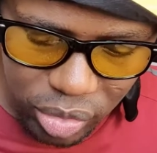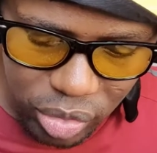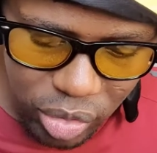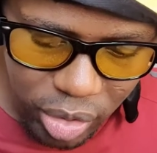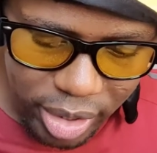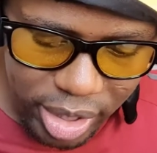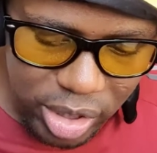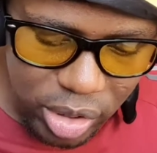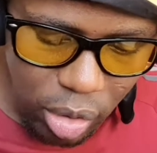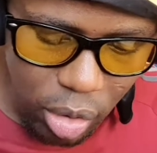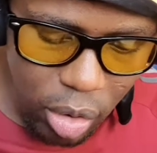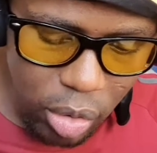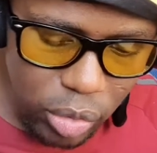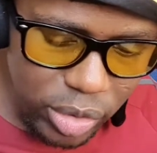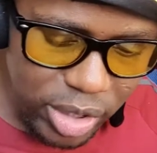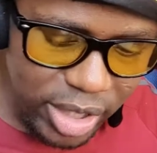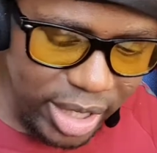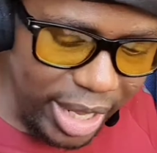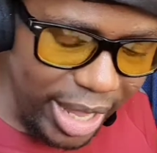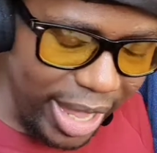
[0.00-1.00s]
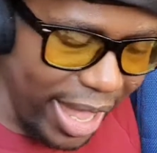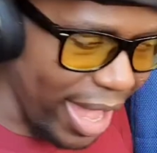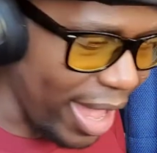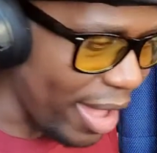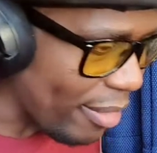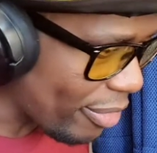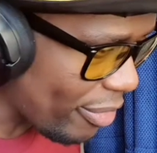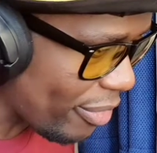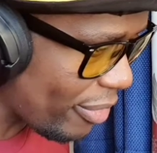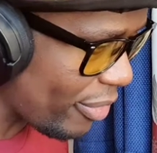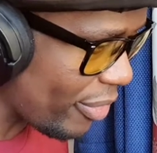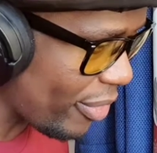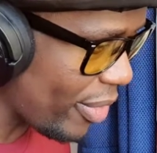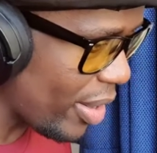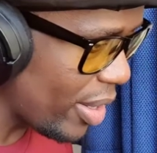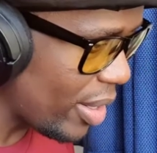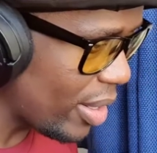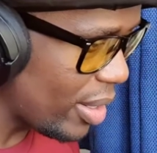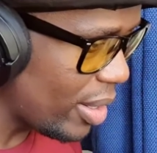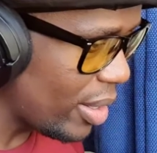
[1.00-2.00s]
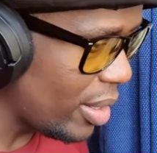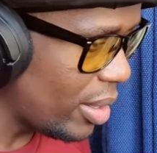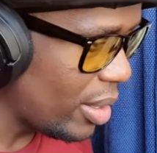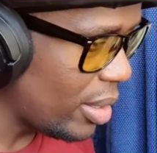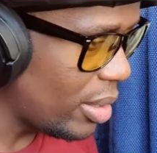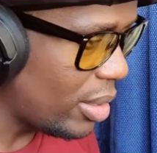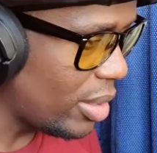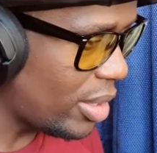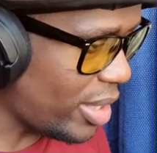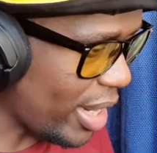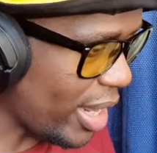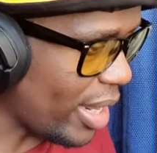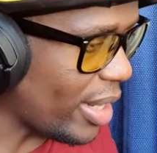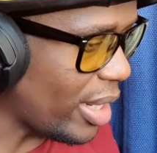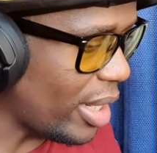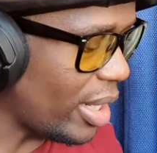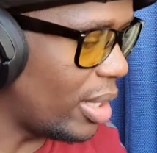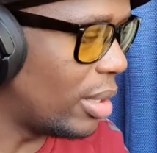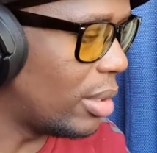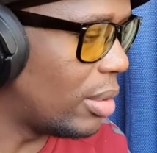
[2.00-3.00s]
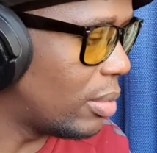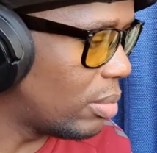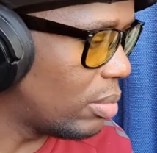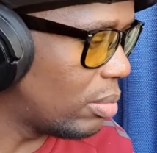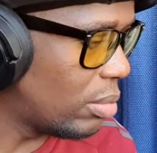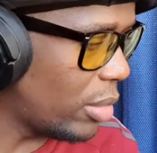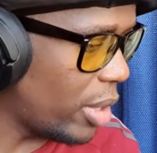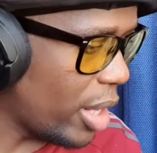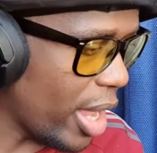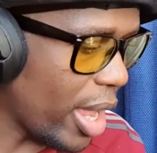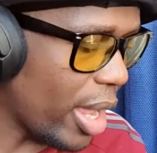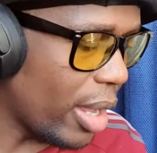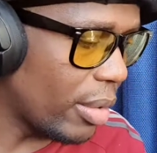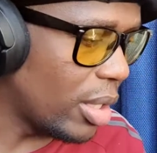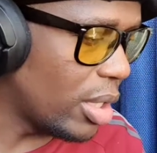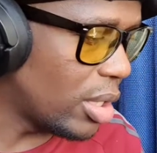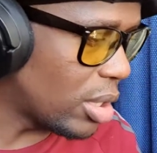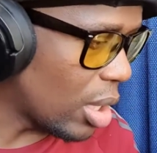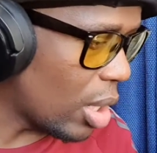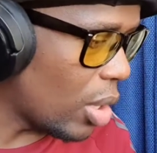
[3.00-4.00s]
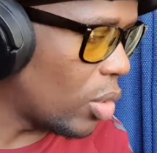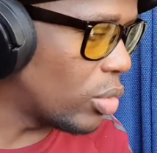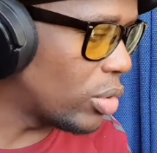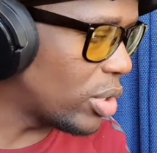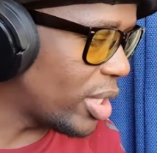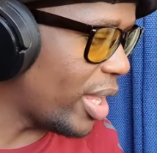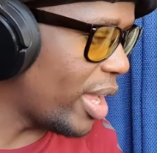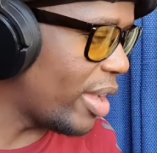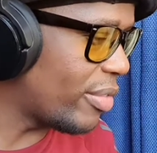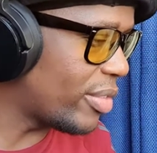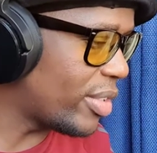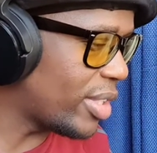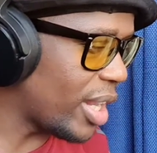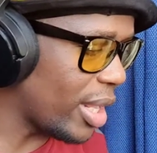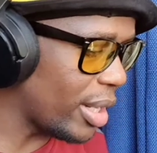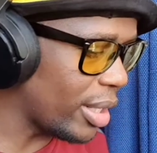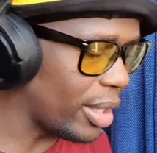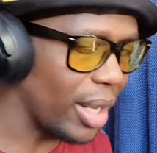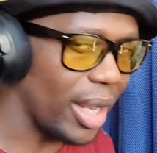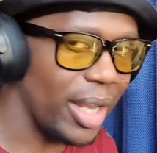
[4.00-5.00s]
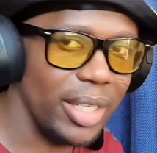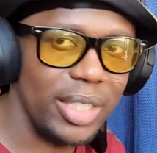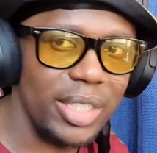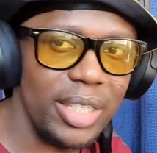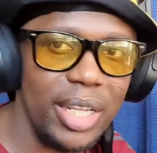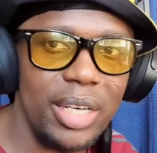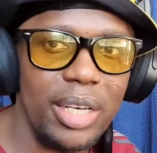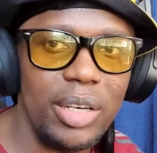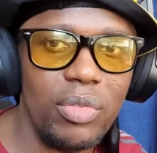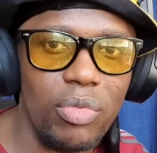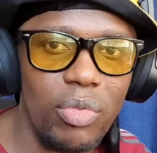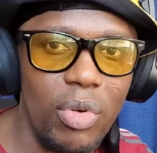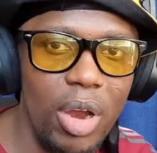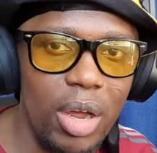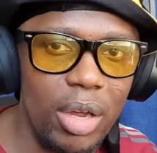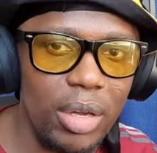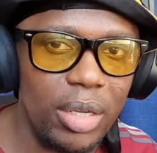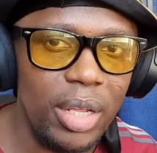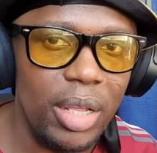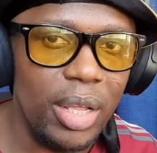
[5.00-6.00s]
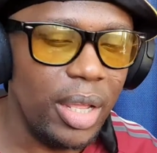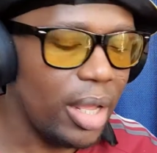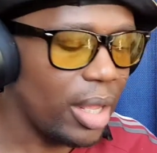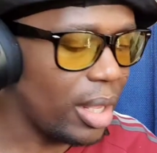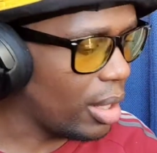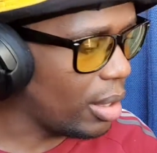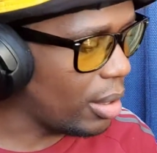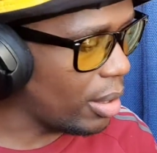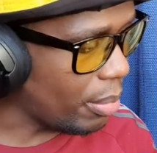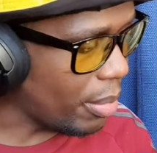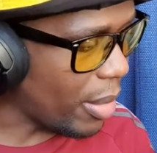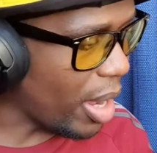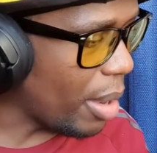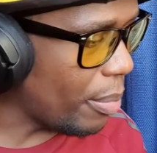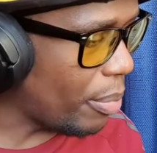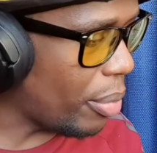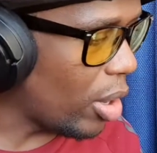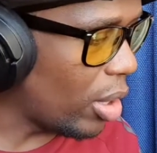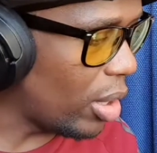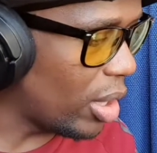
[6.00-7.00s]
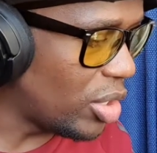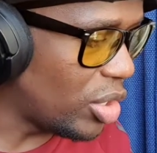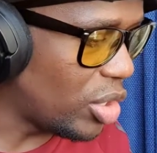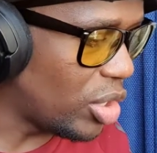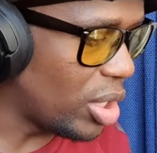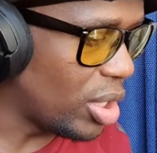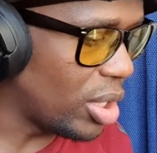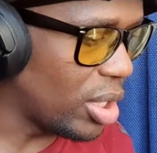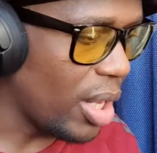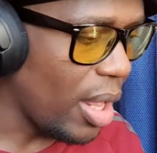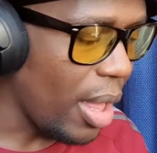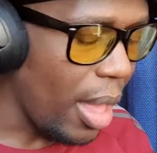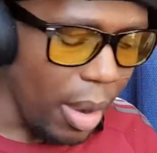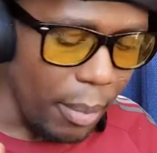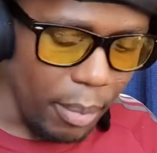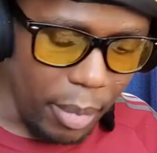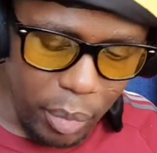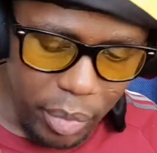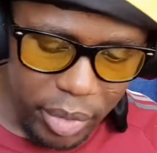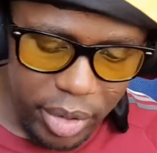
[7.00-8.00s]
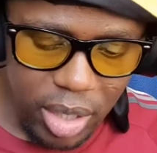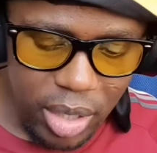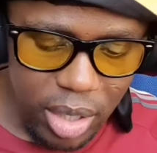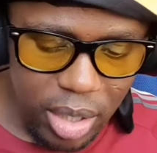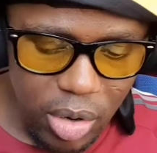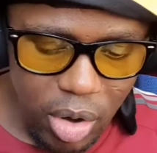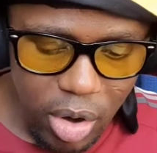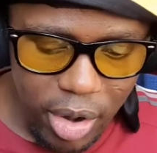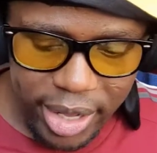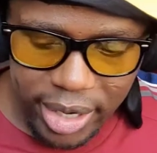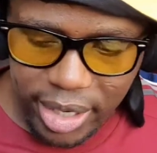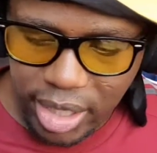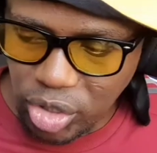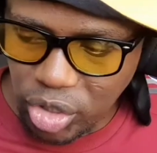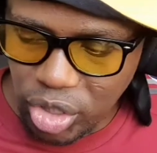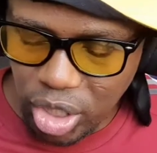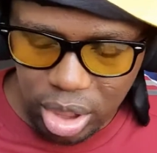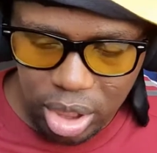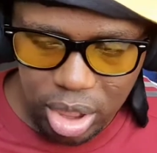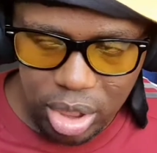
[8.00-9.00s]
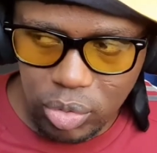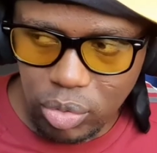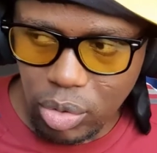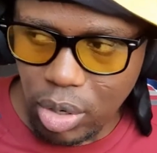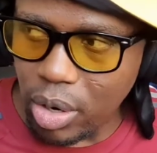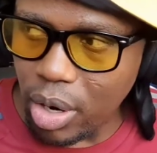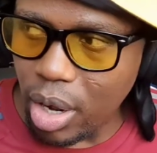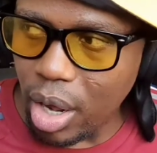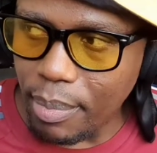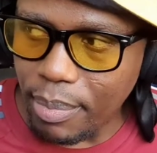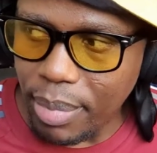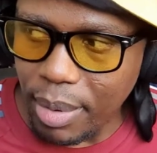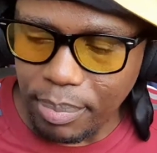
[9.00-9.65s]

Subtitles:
So it's OZ F Teddy. Yeah, it's OZ F Teddy. I said it wrong. My apologies, but we're gonna go ahead and check this one out.